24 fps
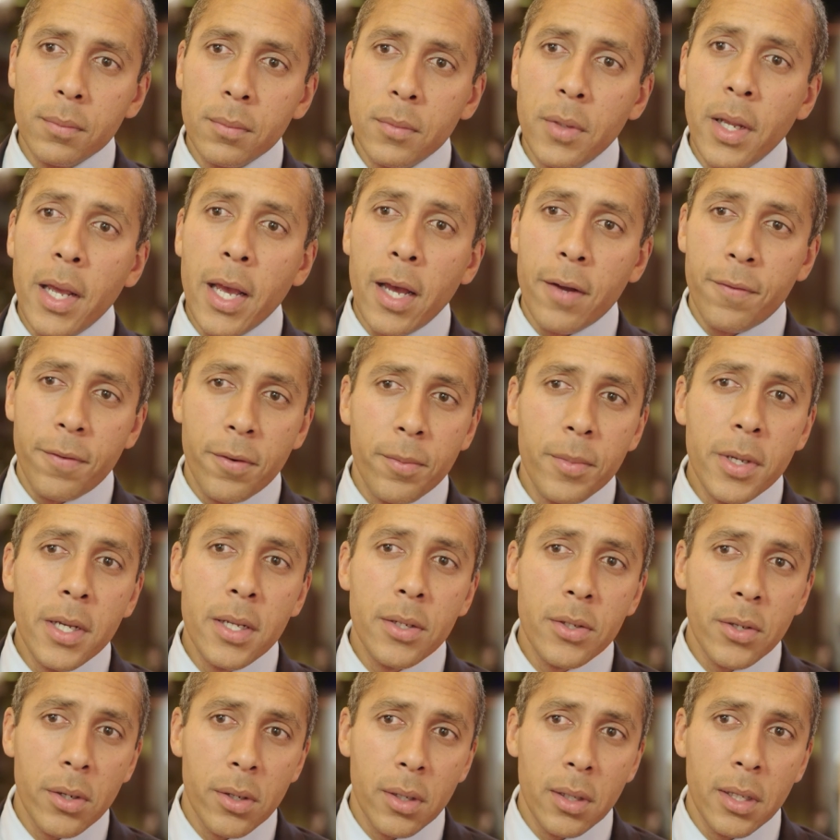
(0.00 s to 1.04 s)
Yeah, for me
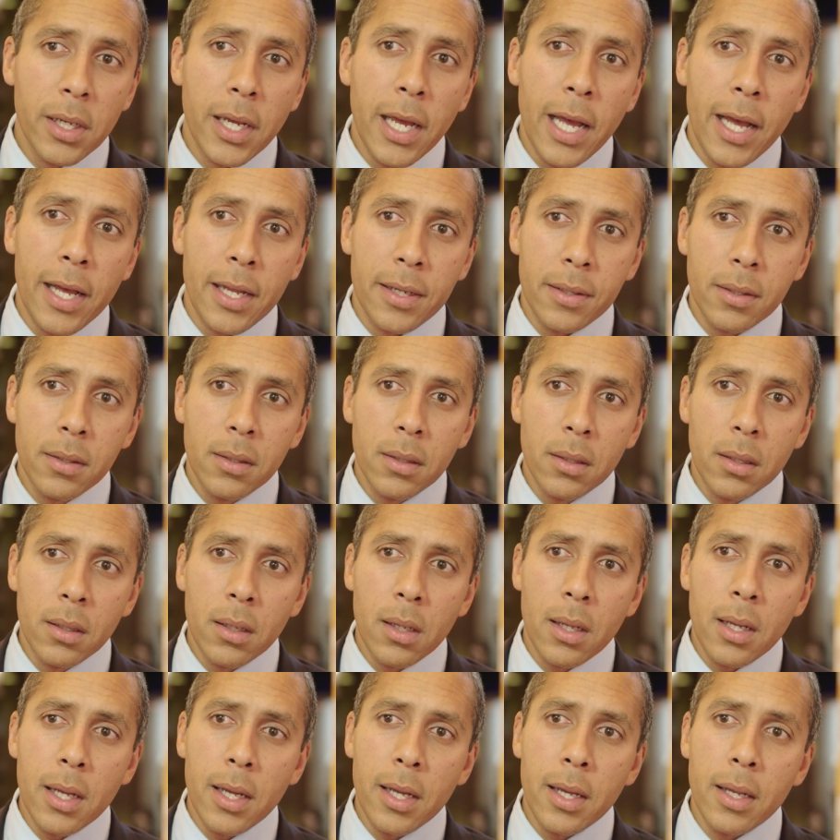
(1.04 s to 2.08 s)
it certainly has,
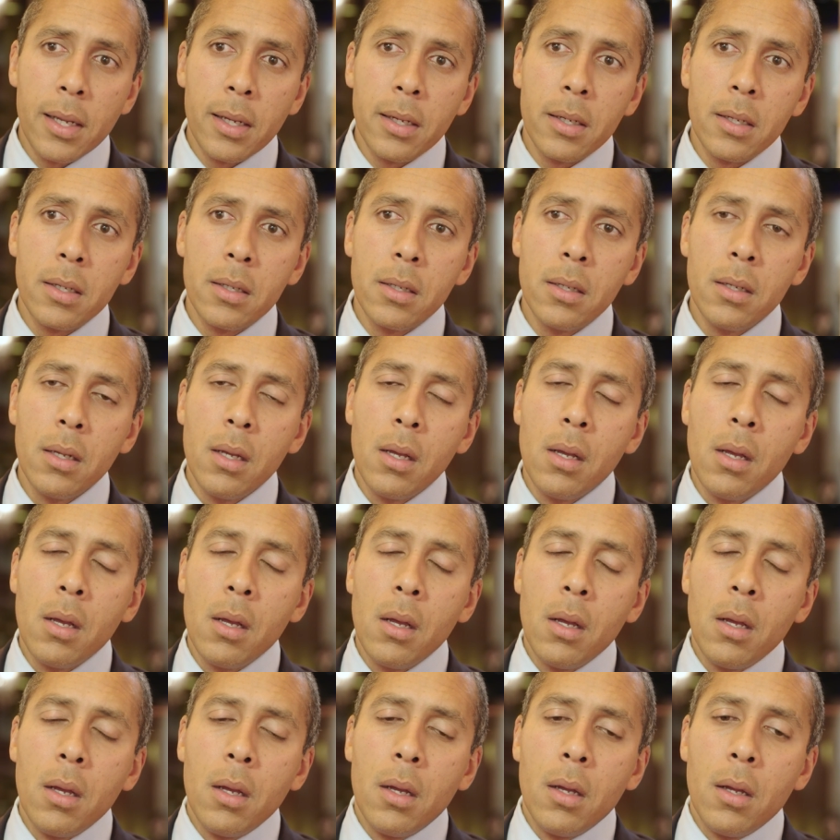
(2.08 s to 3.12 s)
and
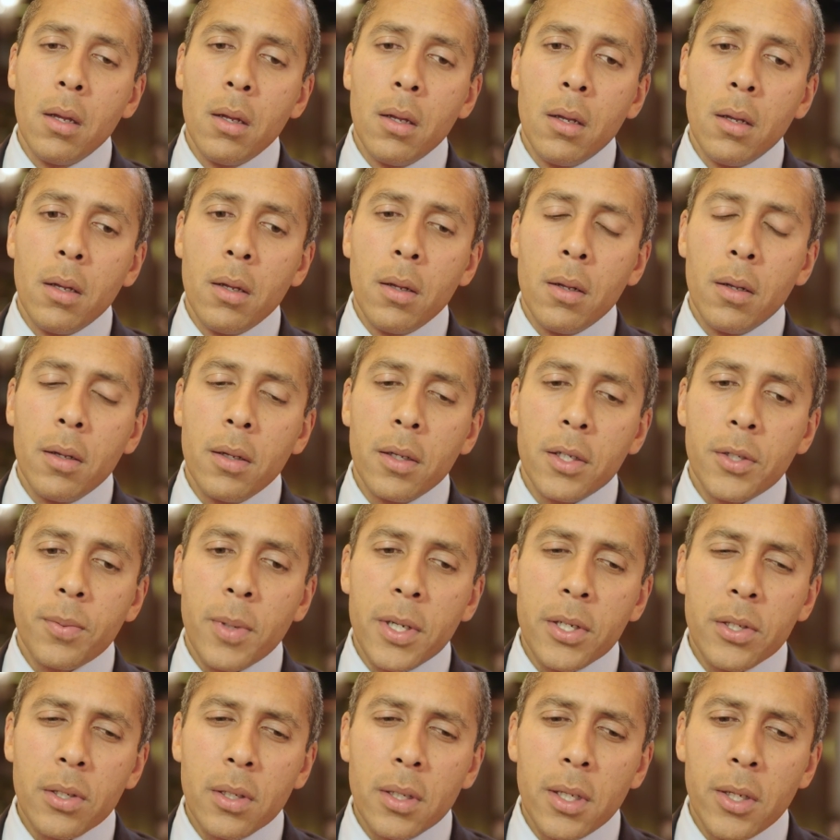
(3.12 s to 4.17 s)

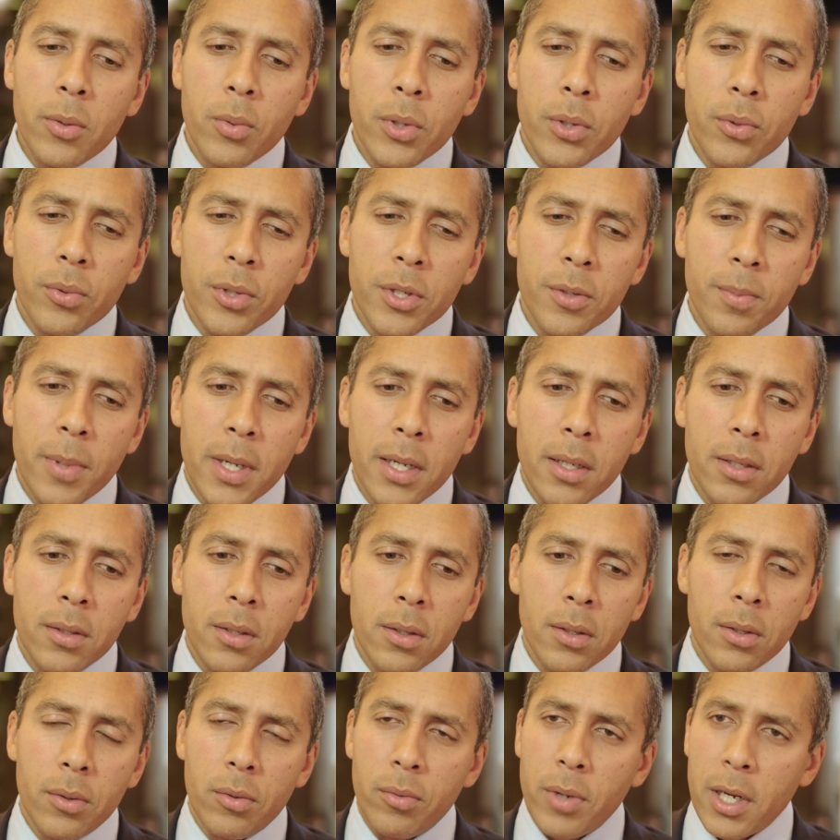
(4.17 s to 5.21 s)
especially with respect
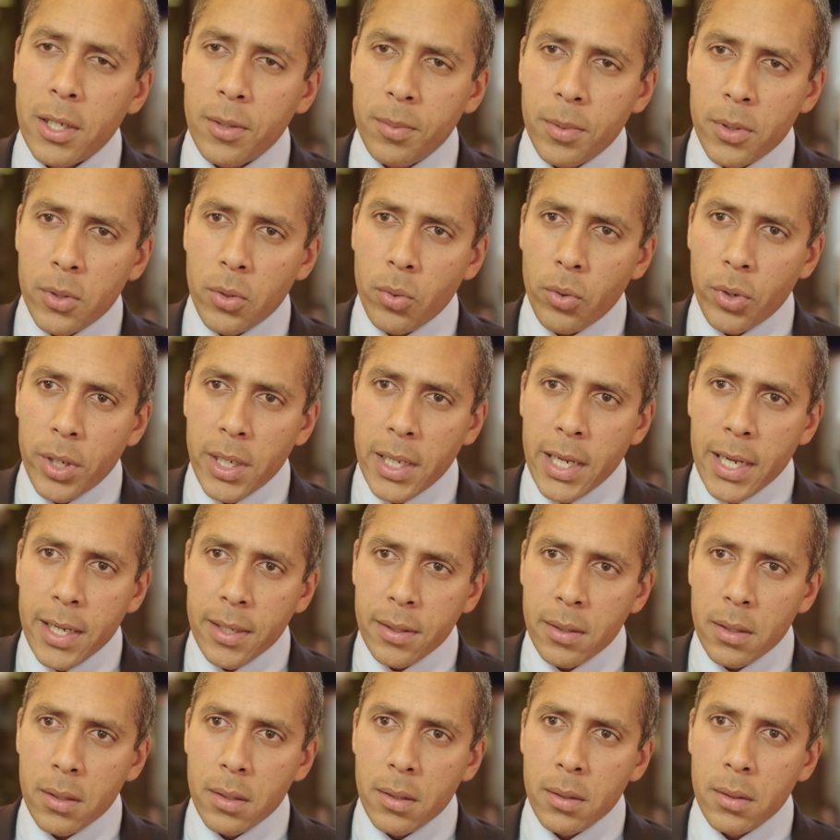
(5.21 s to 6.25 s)
to respiratory
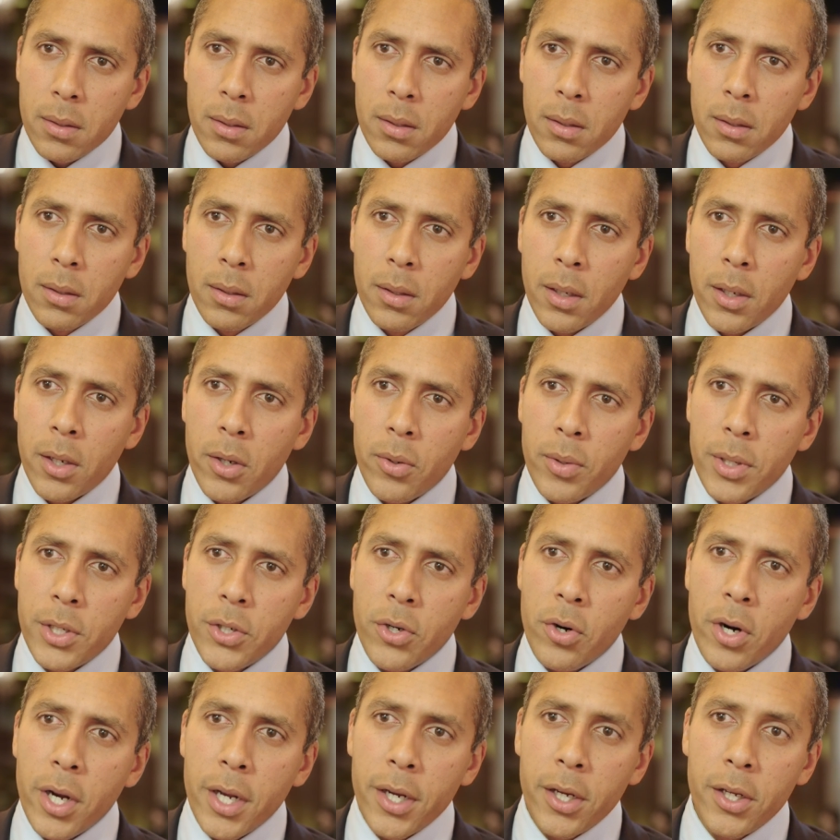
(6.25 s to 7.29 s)
cases, in
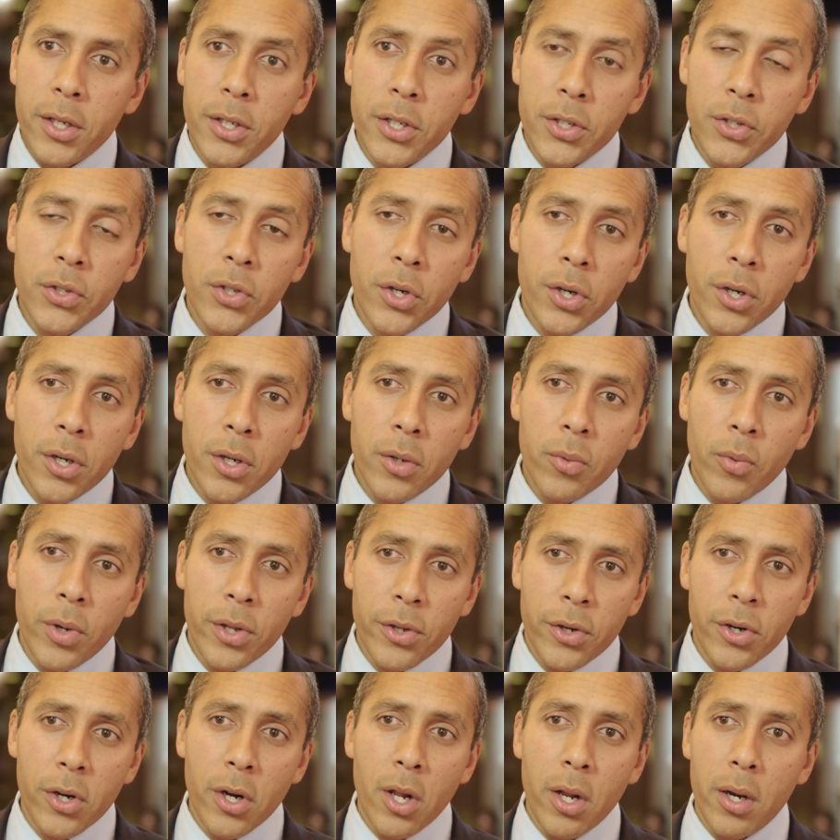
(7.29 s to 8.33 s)
trying to discern
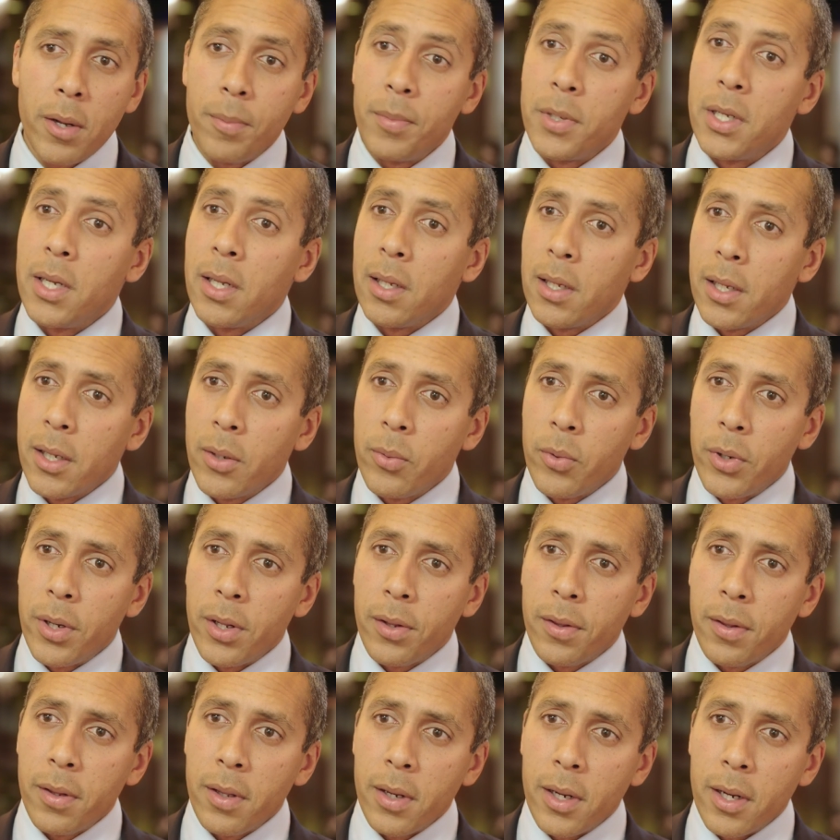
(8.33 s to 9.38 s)
whether or not I'm dealing
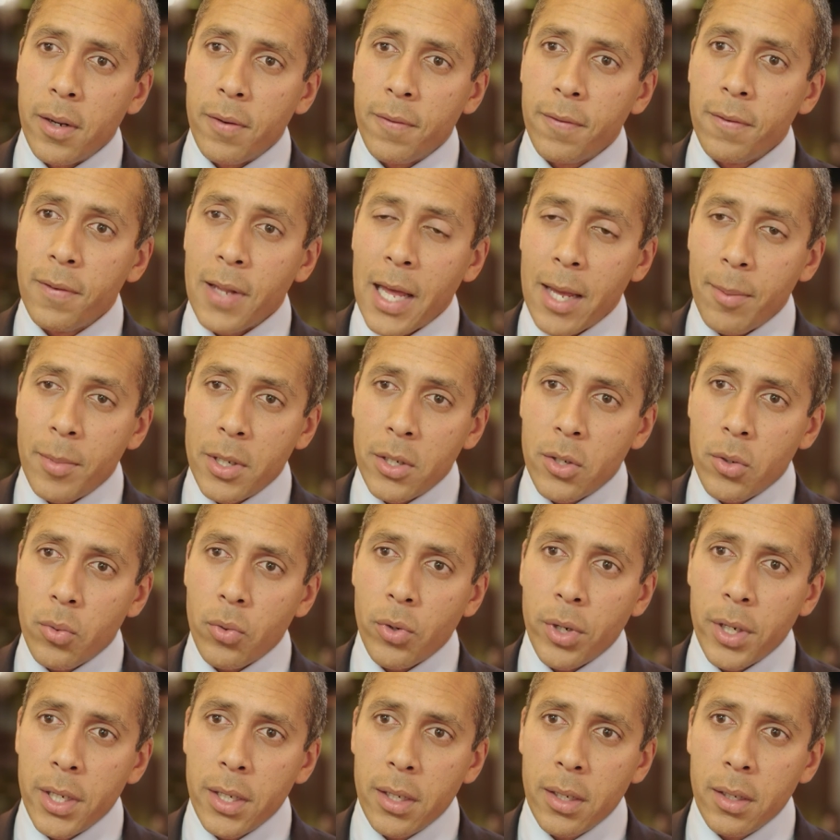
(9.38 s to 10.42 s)
with an
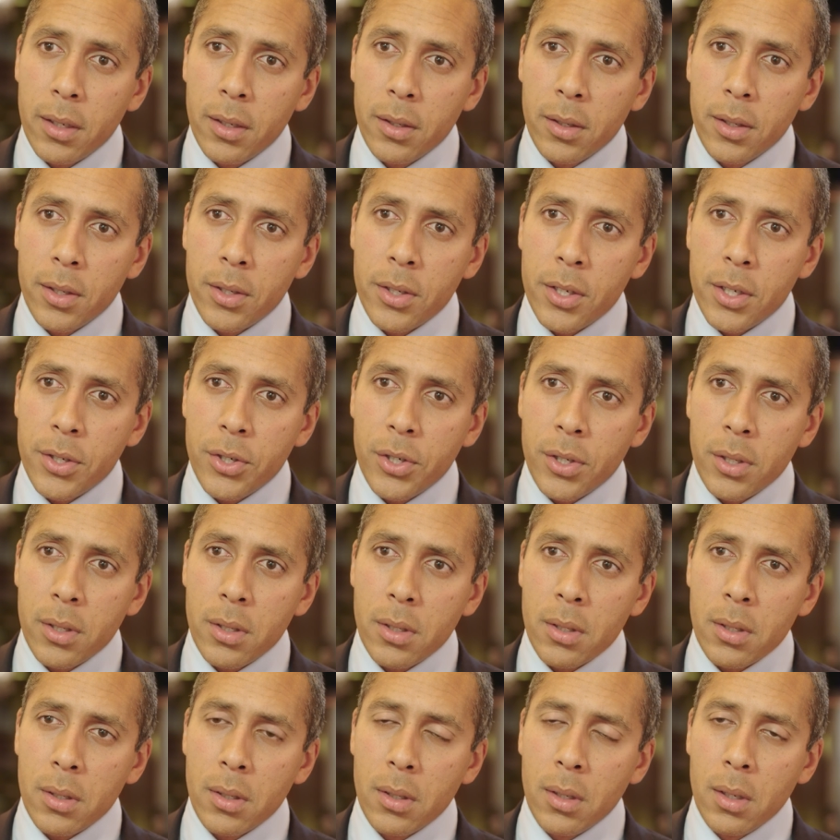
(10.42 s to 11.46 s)
inflammatory
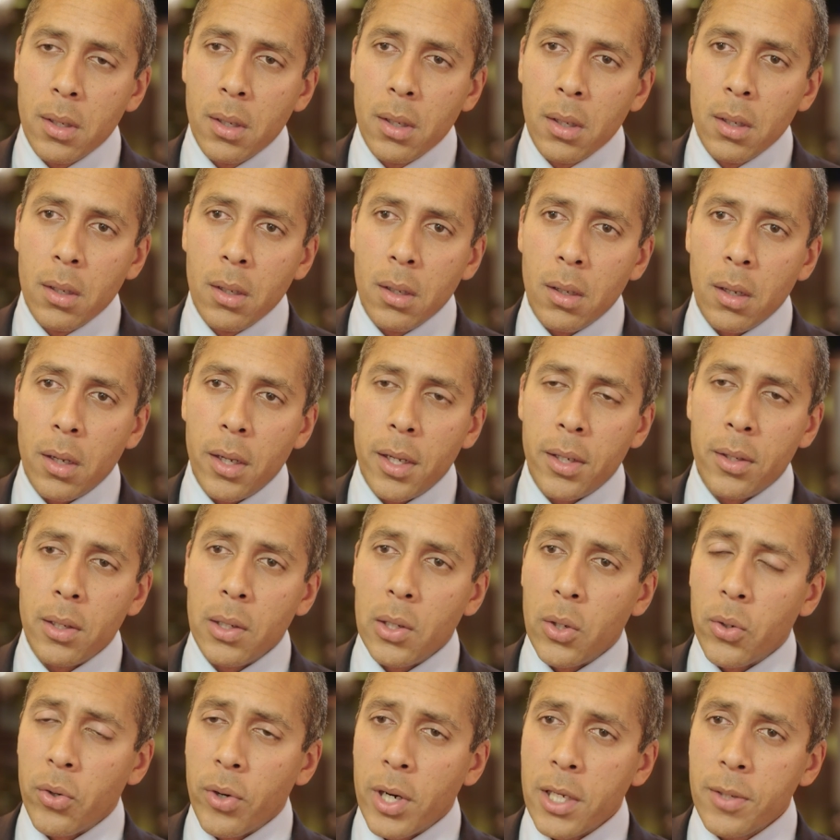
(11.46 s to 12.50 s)
condition in the
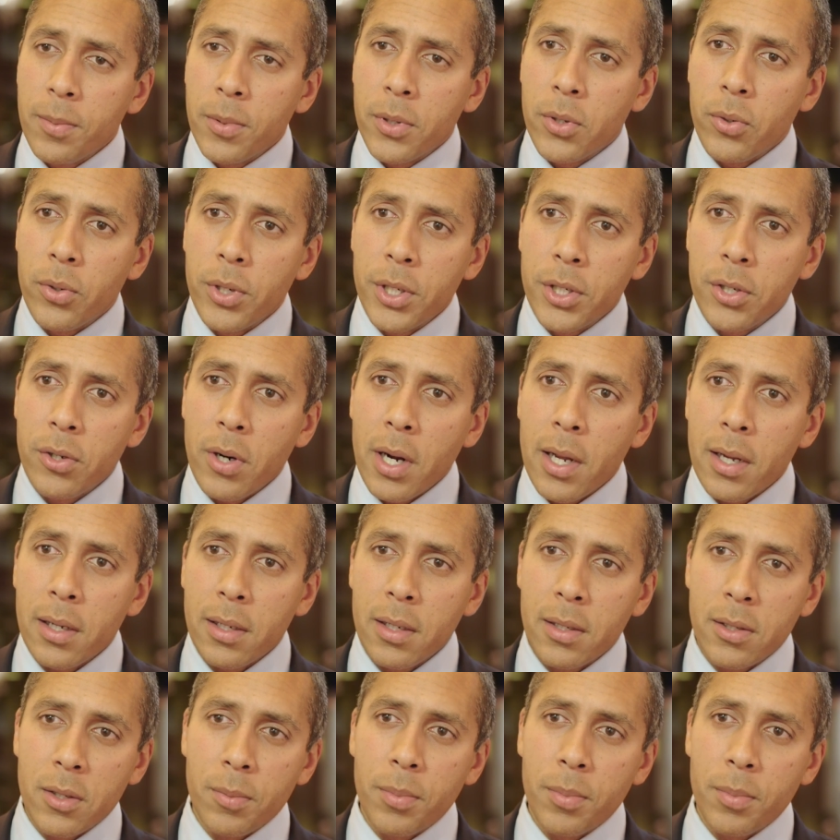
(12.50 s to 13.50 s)
lower respiratory tract as